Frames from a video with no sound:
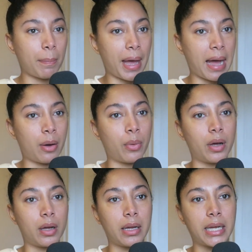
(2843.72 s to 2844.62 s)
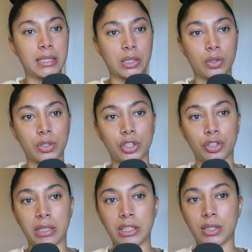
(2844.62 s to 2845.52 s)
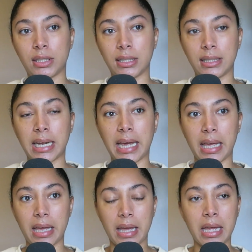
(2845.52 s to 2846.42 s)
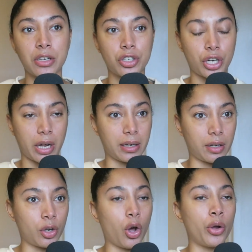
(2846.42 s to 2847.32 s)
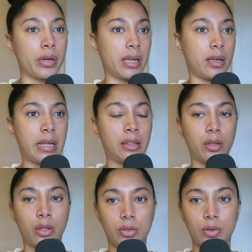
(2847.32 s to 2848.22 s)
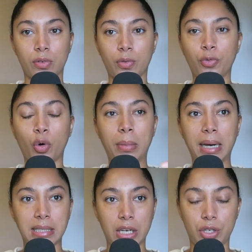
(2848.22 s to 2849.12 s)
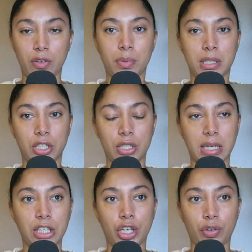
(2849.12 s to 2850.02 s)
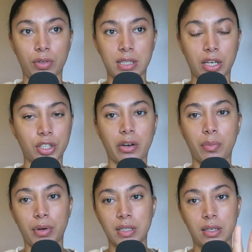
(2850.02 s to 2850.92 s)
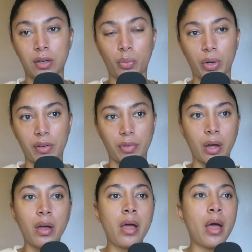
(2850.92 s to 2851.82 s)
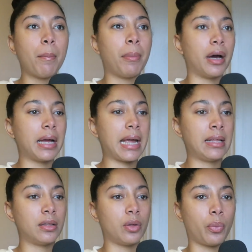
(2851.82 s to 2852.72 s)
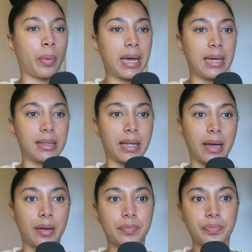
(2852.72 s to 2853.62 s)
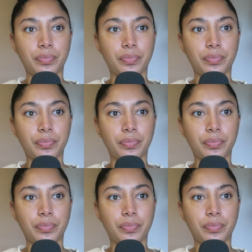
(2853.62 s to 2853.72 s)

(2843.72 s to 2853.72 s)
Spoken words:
power is concentrated today in China, not only in the sort of formalization of positions like general secretary and president or whatever, but in the way that